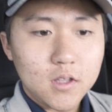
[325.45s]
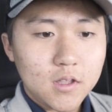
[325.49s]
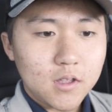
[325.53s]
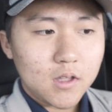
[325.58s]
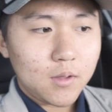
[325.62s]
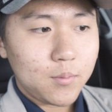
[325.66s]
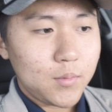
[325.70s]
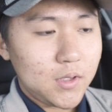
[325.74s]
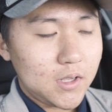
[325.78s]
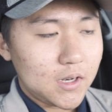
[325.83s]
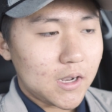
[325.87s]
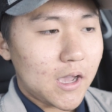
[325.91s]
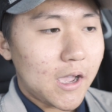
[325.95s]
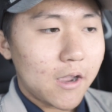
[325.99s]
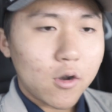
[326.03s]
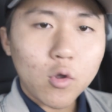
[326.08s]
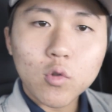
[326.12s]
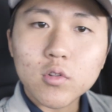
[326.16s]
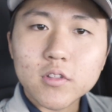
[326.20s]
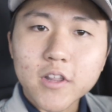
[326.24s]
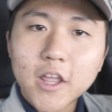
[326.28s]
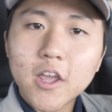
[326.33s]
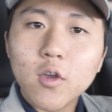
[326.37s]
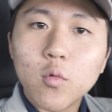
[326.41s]
I mean, I
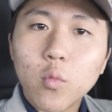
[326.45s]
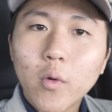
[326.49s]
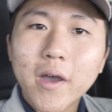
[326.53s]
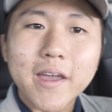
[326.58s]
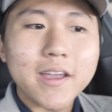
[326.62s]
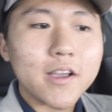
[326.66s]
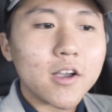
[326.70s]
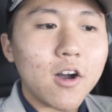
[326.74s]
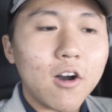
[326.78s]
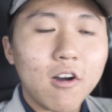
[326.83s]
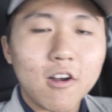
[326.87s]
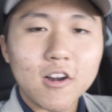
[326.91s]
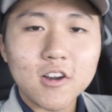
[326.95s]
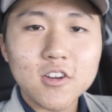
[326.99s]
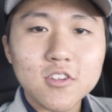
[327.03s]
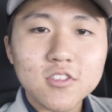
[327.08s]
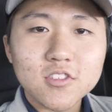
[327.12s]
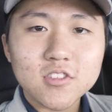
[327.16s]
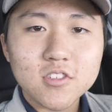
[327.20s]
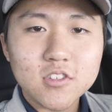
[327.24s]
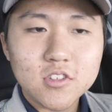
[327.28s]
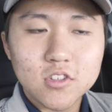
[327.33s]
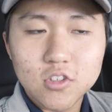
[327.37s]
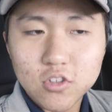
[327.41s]
don't like white
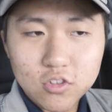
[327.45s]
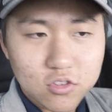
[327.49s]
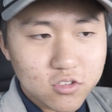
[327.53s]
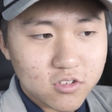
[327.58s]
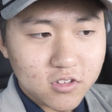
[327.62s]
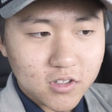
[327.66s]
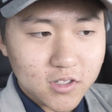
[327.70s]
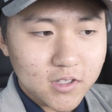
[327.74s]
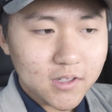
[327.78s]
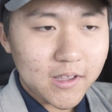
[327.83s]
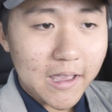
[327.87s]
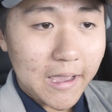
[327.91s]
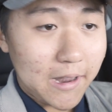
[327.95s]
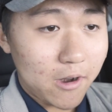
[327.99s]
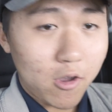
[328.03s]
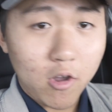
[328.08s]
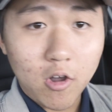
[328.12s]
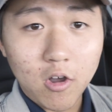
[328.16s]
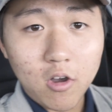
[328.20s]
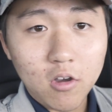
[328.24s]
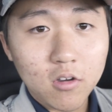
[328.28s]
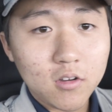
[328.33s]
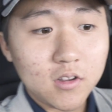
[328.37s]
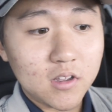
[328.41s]
cars usually at
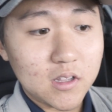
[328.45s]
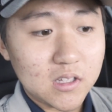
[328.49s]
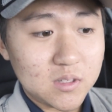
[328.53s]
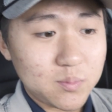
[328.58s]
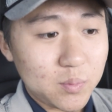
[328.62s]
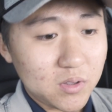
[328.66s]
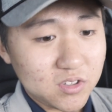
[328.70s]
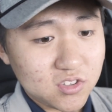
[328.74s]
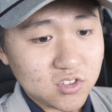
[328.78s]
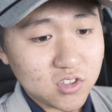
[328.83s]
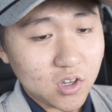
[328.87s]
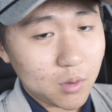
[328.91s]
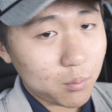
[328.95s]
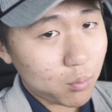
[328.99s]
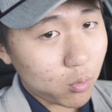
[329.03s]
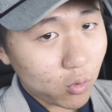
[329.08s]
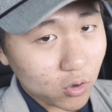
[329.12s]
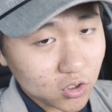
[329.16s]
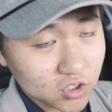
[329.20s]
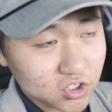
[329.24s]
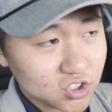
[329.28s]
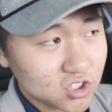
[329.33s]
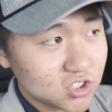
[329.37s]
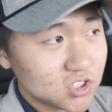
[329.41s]
all, especially on
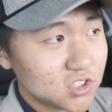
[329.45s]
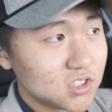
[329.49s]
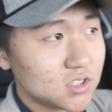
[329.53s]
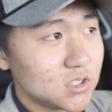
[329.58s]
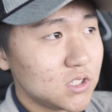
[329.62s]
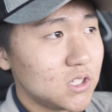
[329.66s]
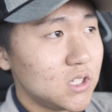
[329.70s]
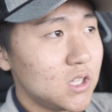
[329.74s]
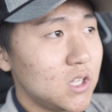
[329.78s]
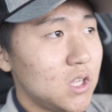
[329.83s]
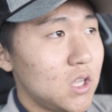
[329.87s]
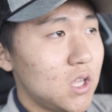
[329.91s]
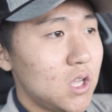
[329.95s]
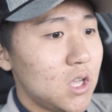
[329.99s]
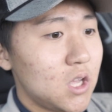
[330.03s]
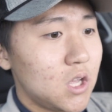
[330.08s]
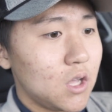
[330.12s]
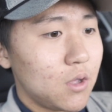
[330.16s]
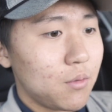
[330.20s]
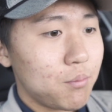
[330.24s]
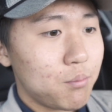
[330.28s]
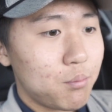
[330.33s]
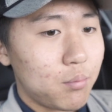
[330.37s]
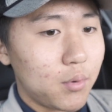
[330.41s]
Porsches,
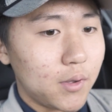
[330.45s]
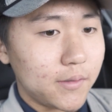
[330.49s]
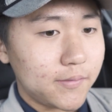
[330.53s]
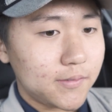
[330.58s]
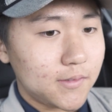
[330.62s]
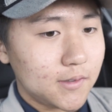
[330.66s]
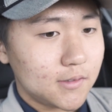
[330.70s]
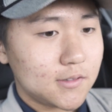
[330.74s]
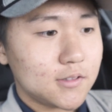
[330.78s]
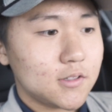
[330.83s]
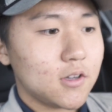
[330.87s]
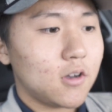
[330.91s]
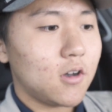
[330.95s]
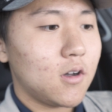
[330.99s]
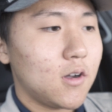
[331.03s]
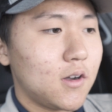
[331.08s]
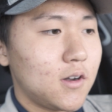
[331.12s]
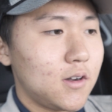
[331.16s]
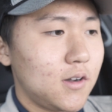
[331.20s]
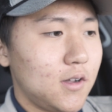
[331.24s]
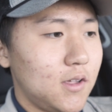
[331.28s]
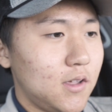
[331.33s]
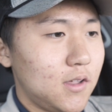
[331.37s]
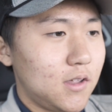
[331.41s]
but this
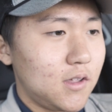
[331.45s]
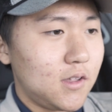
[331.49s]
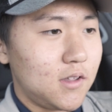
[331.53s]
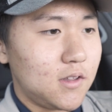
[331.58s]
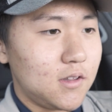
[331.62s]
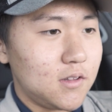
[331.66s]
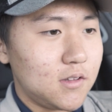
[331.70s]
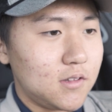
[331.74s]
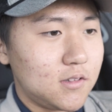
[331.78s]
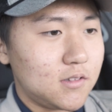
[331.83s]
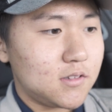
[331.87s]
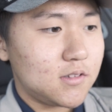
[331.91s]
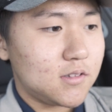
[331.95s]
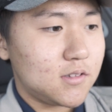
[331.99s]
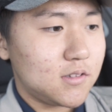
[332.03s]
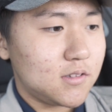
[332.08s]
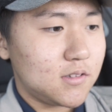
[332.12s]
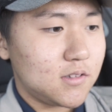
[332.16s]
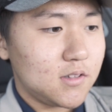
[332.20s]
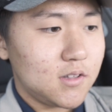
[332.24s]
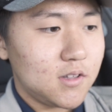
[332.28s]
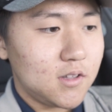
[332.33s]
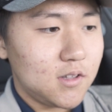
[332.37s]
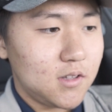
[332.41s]
car
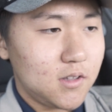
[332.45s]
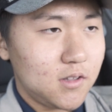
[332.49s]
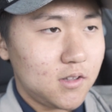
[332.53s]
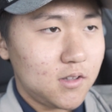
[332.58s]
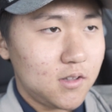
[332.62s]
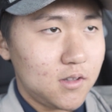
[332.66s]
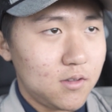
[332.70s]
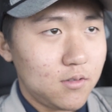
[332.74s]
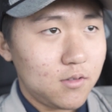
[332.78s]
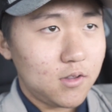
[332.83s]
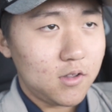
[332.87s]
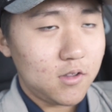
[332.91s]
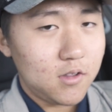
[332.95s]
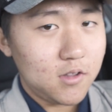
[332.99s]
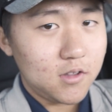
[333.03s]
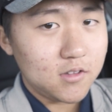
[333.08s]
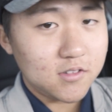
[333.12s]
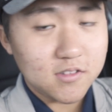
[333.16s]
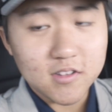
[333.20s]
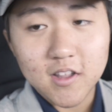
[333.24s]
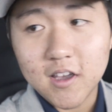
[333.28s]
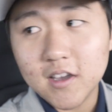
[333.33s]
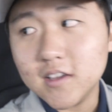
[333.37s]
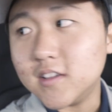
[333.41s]
is
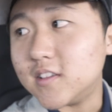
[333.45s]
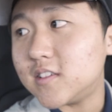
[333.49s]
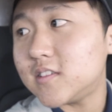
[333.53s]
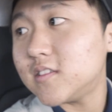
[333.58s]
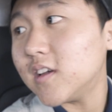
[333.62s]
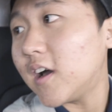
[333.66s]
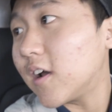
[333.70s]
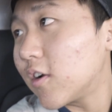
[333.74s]
nice.